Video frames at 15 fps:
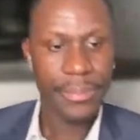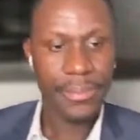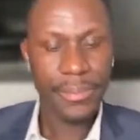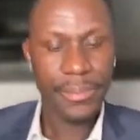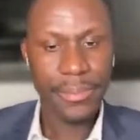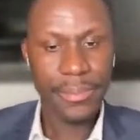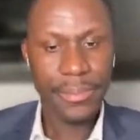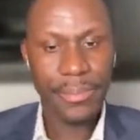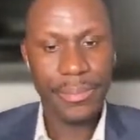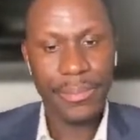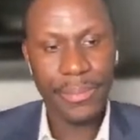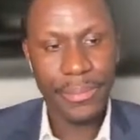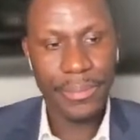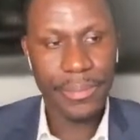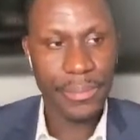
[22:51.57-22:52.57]

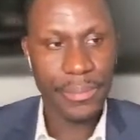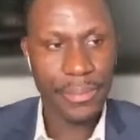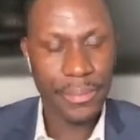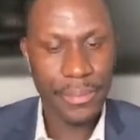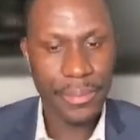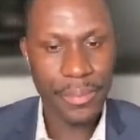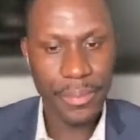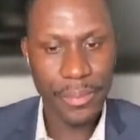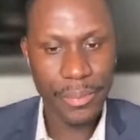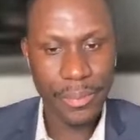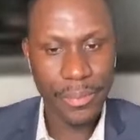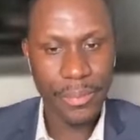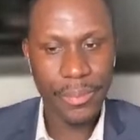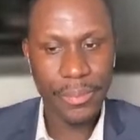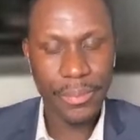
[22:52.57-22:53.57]

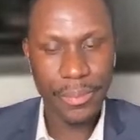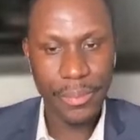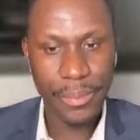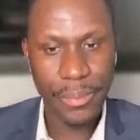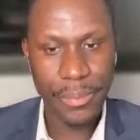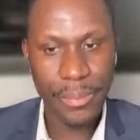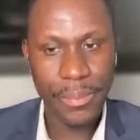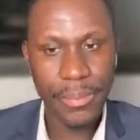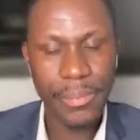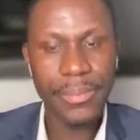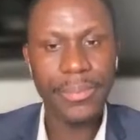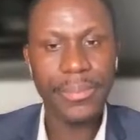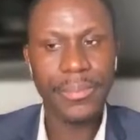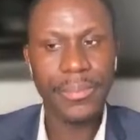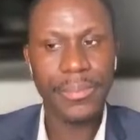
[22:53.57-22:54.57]

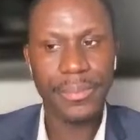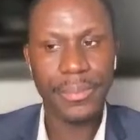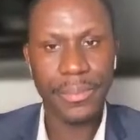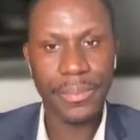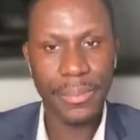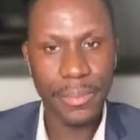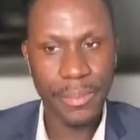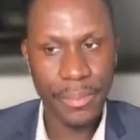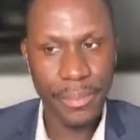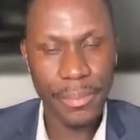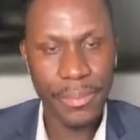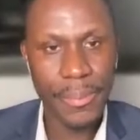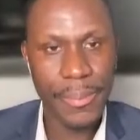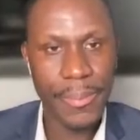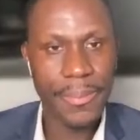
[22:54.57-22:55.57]

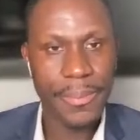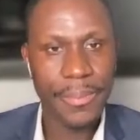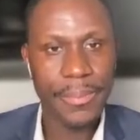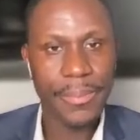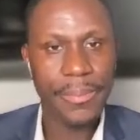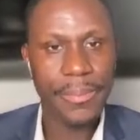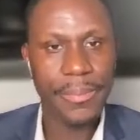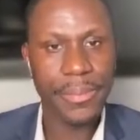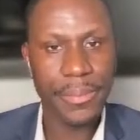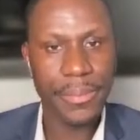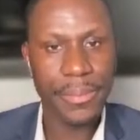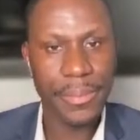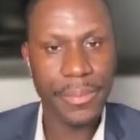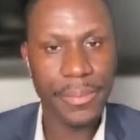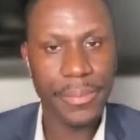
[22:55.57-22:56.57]
(silent)